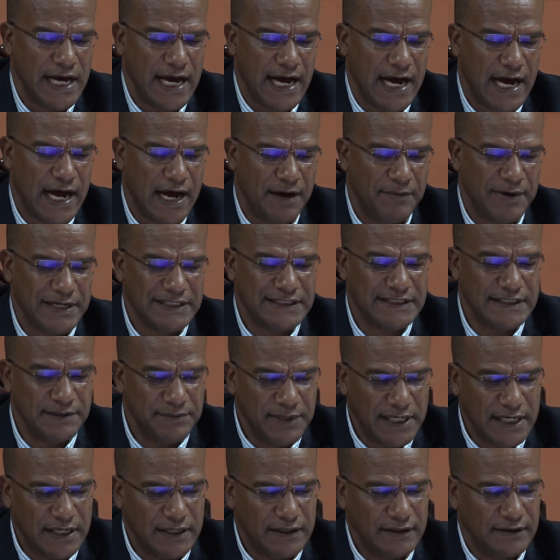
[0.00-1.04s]
A
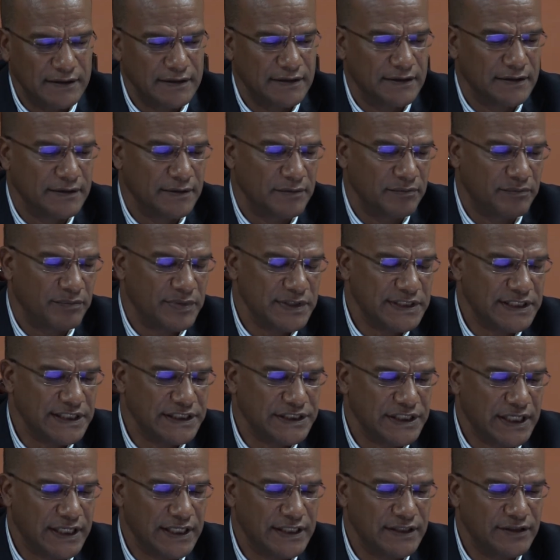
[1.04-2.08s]
similar
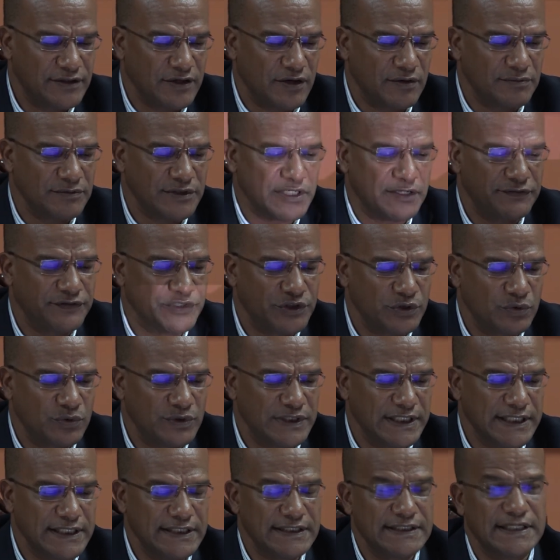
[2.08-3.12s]
position in terms of
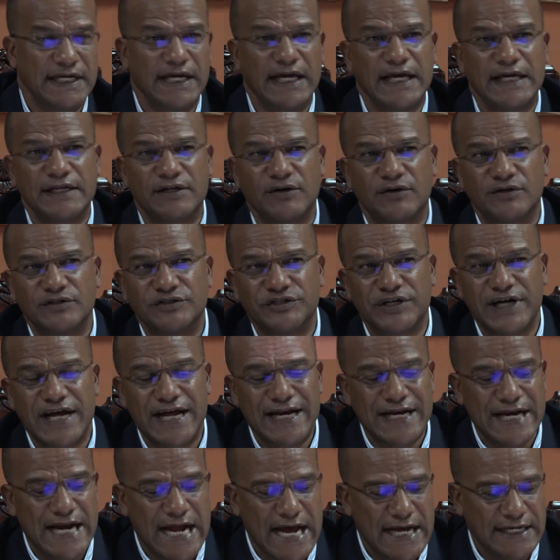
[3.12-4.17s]
shootings,
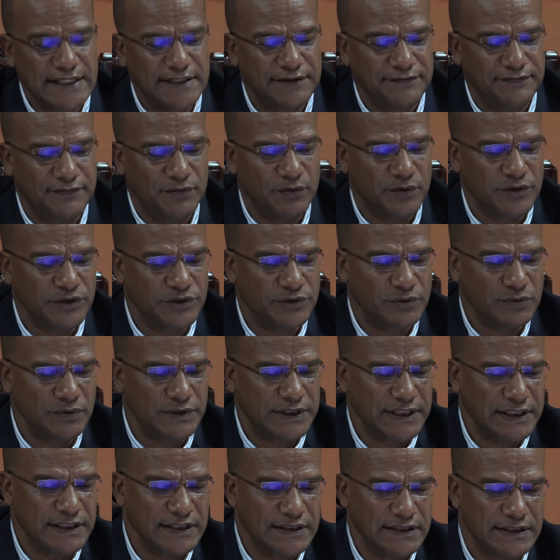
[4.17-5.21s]
894
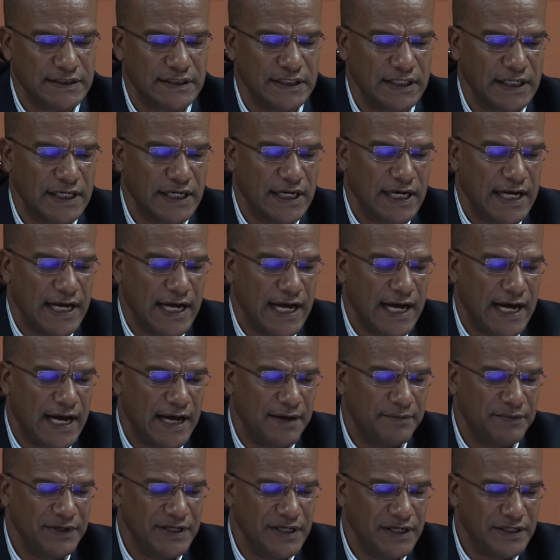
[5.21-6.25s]
shootings
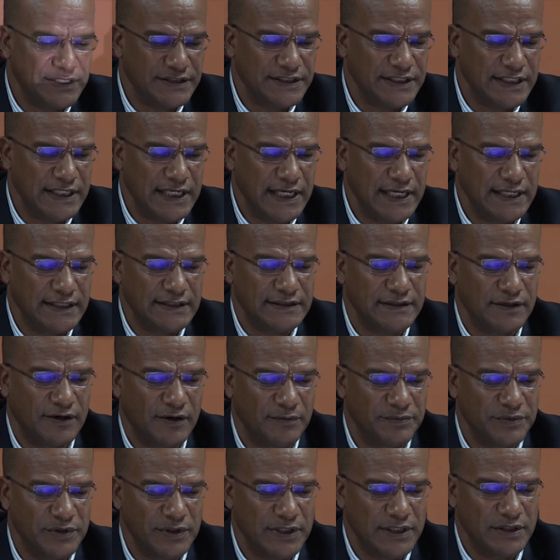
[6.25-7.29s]
year to date
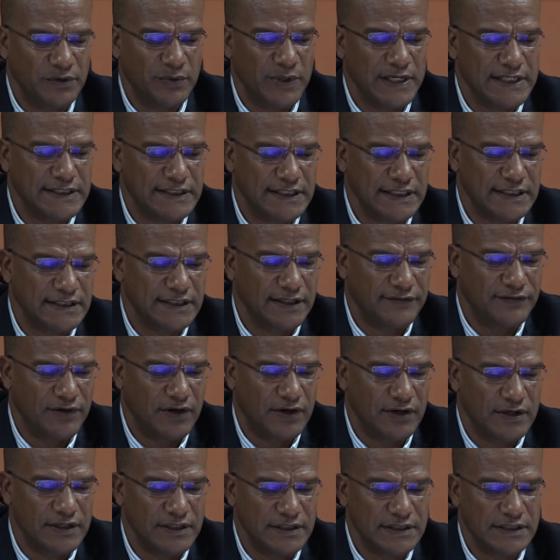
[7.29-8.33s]
up to the 26th of
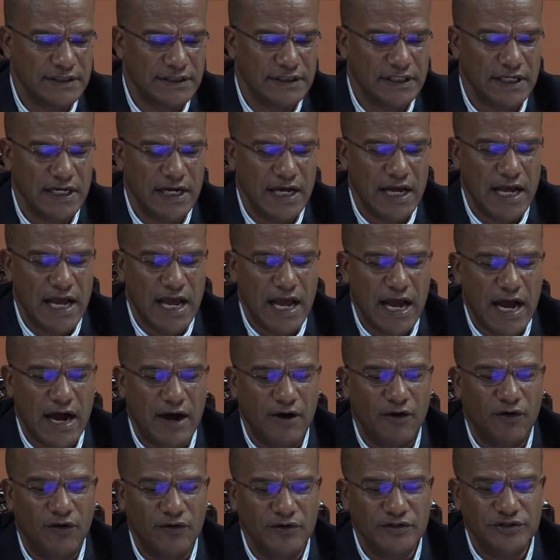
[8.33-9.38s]
August,
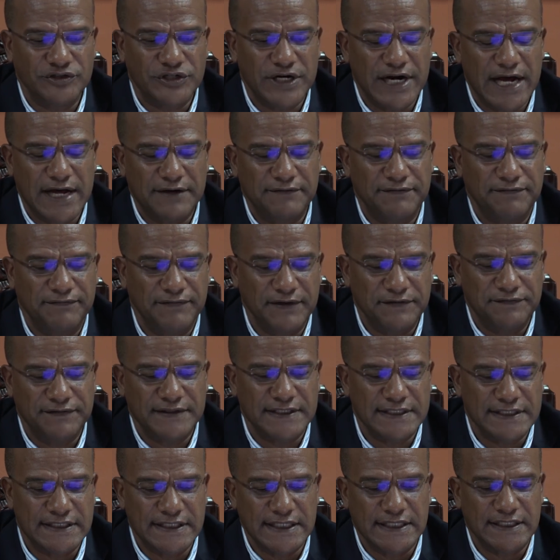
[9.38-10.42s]

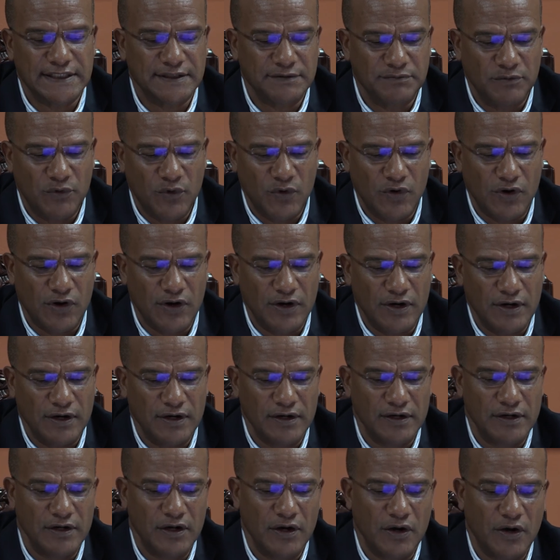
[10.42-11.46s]
156 more,
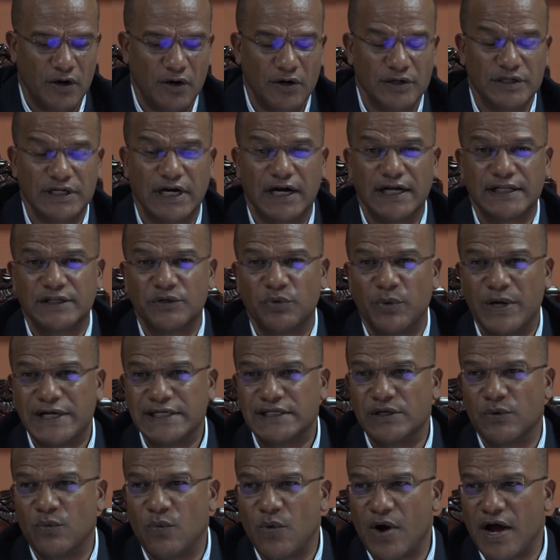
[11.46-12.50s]
or a
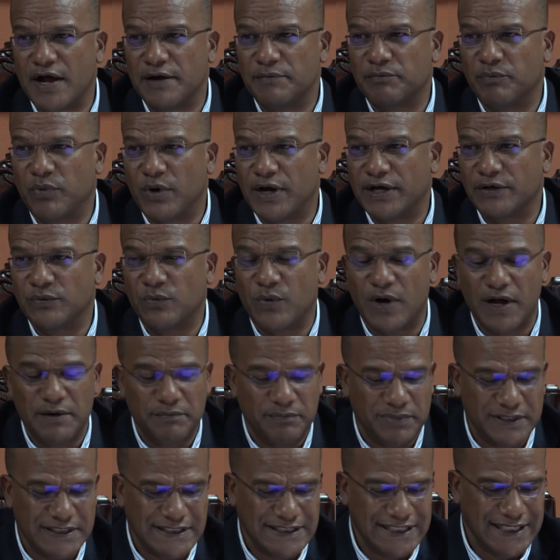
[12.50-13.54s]

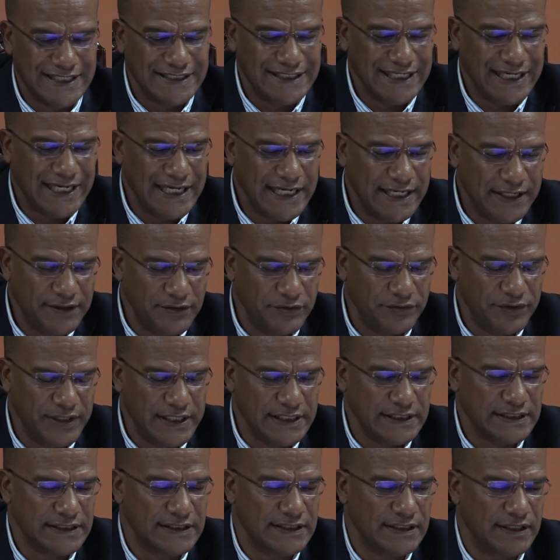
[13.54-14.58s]
21.1%
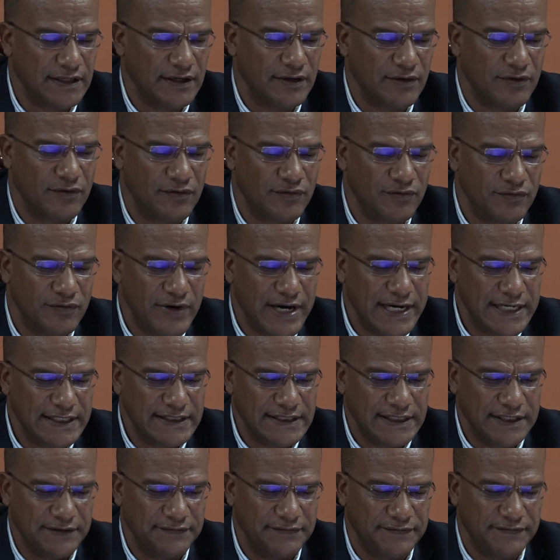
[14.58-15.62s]
increase
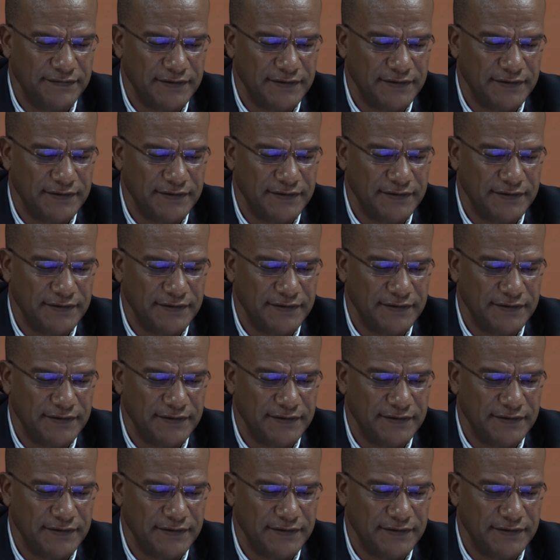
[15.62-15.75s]
relative